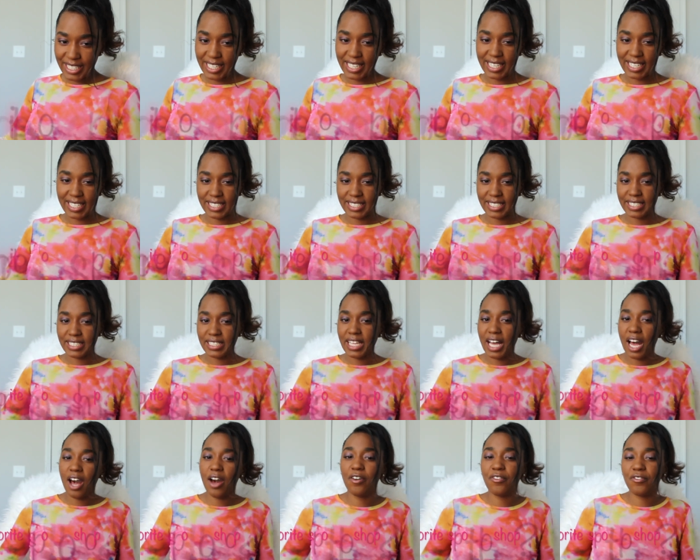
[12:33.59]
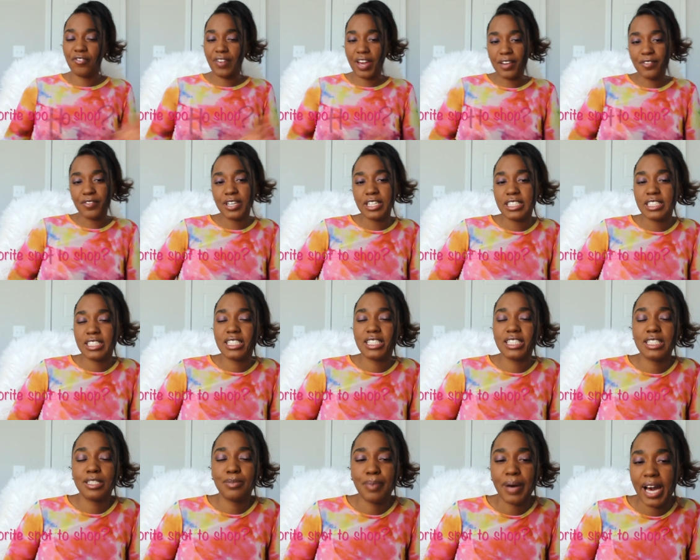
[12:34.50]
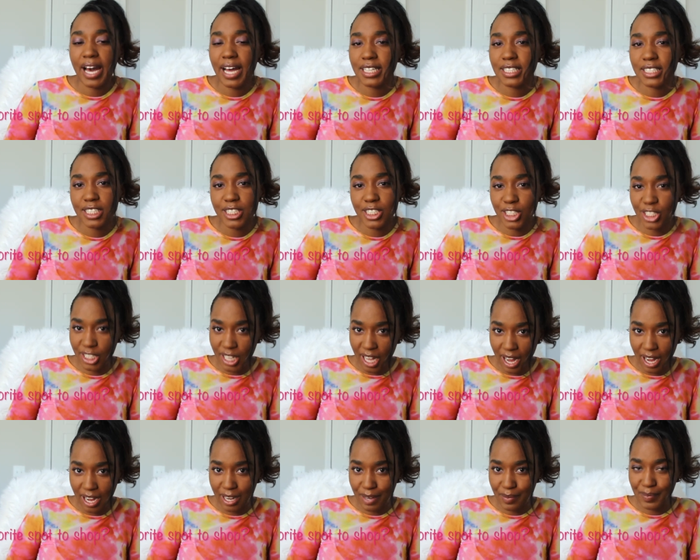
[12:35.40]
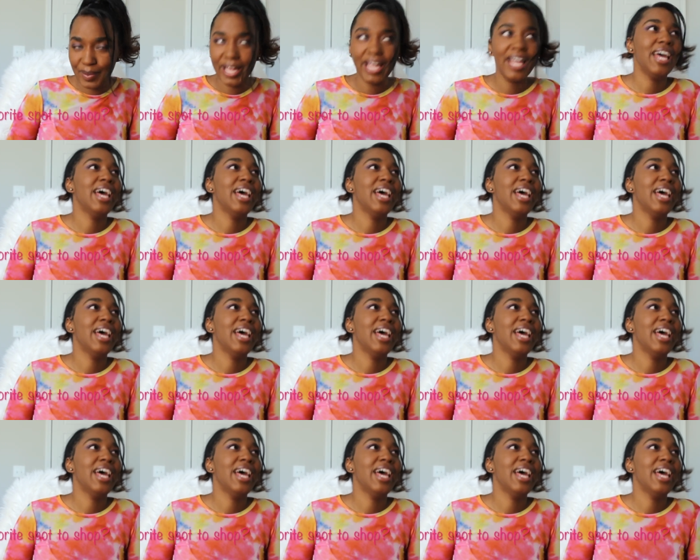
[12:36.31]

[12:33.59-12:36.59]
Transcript: is favorite spot to shop.